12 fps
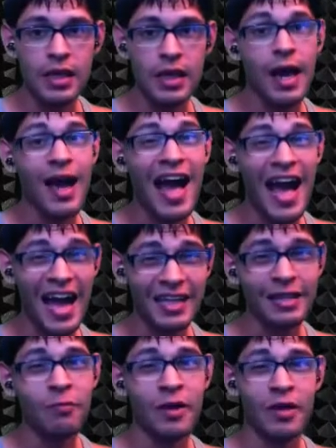and I
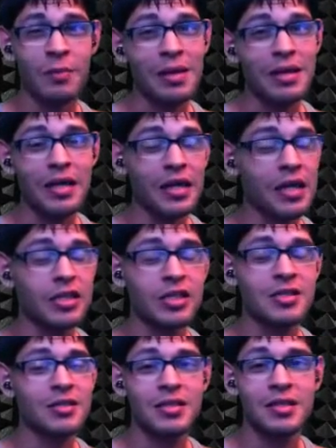highly recommend it.
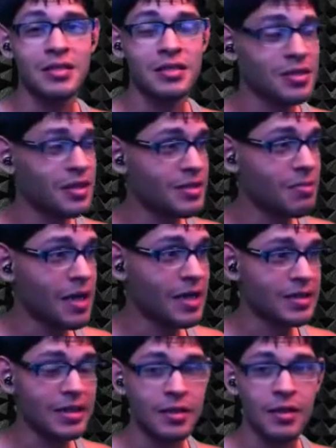It's
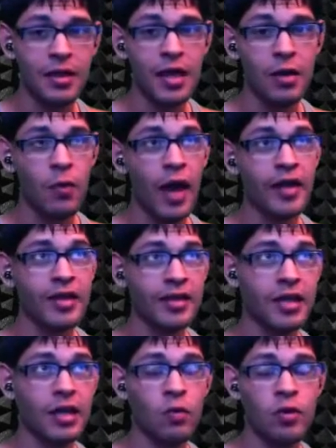amazing. I
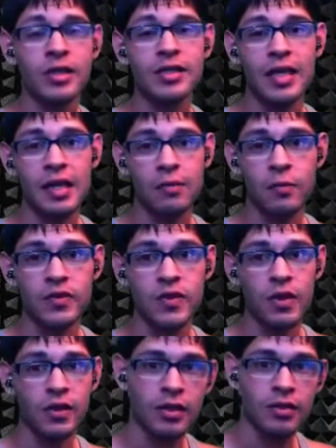think they work in tandem with
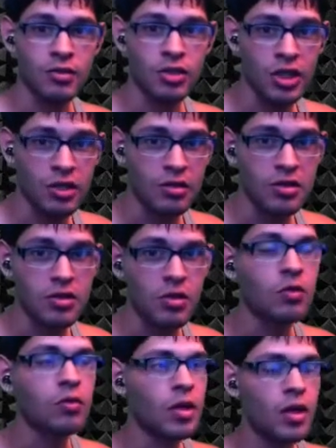Sonic Ether shaders,
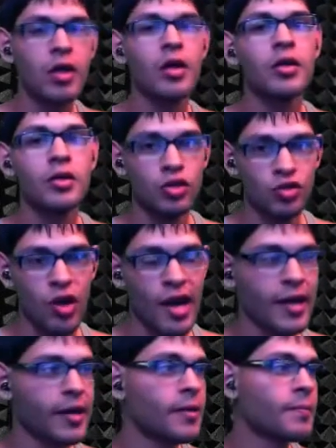so try
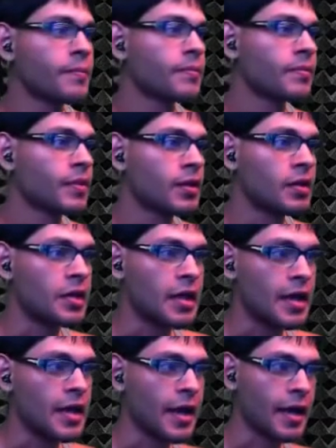it.
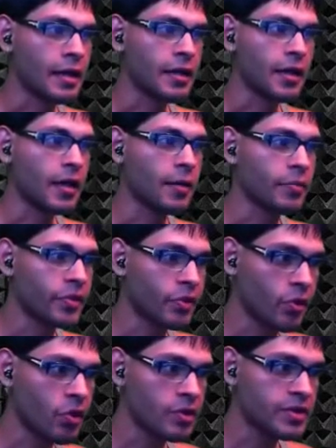And
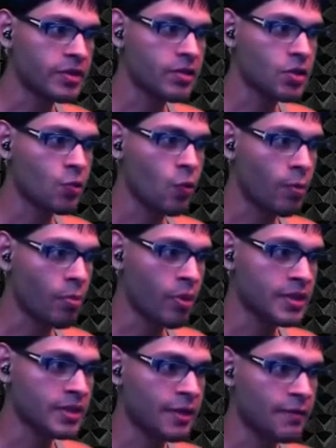you'll notice that there's a
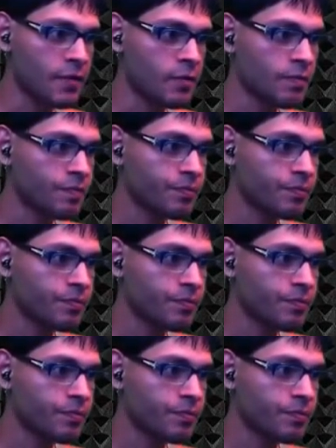1.7